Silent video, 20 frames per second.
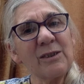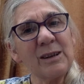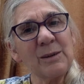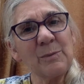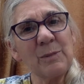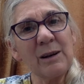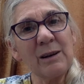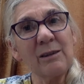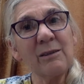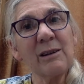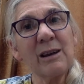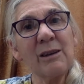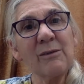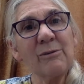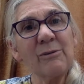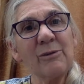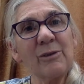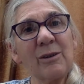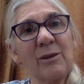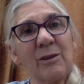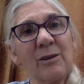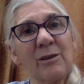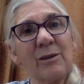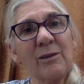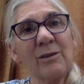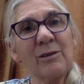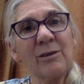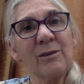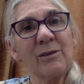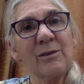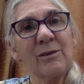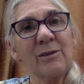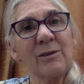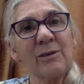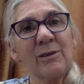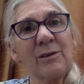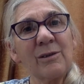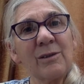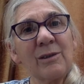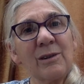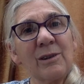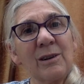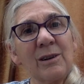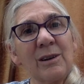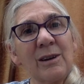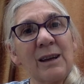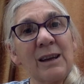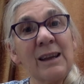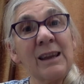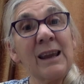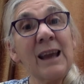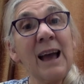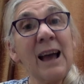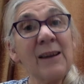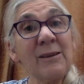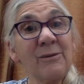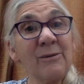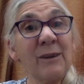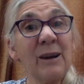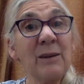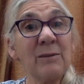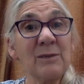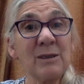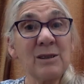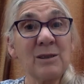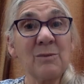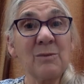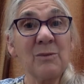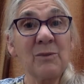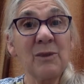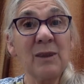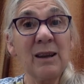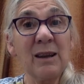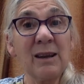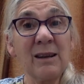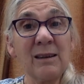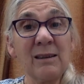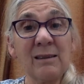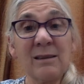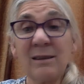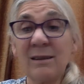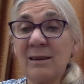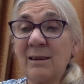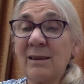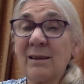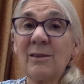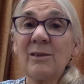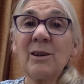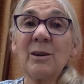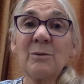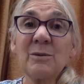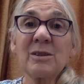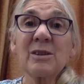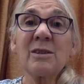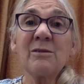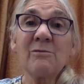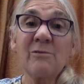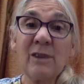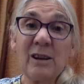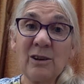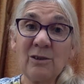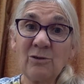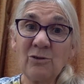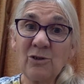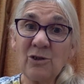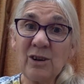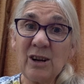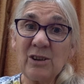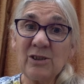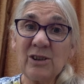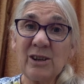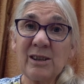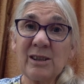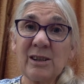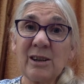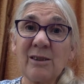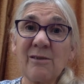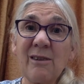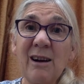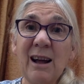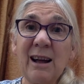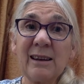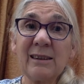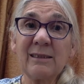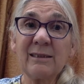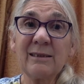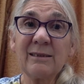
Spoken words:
he'd been looking for. He had found something that was a real treasure to Gran.